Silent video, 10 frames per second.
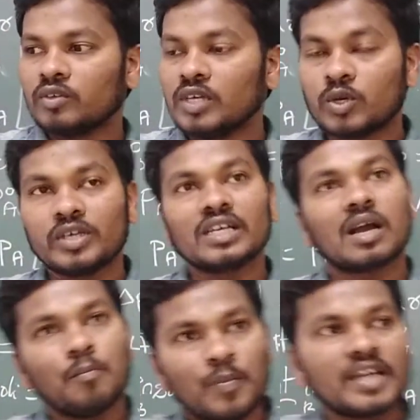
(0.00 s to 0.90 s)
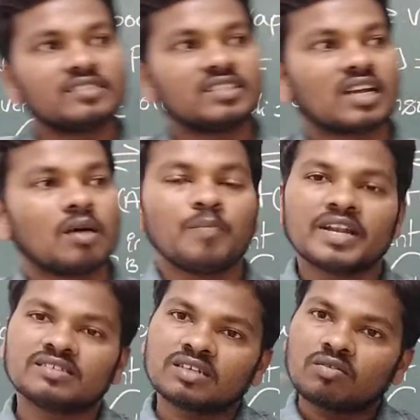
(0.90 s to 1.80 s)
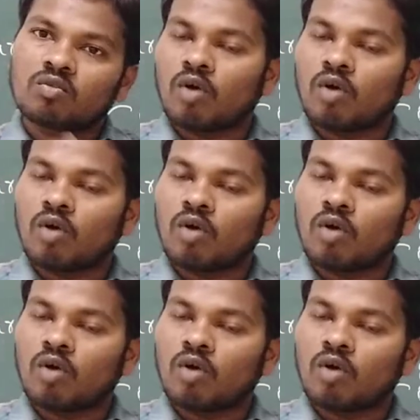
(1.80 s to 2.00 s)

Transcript: we are doing the comparison, comparison,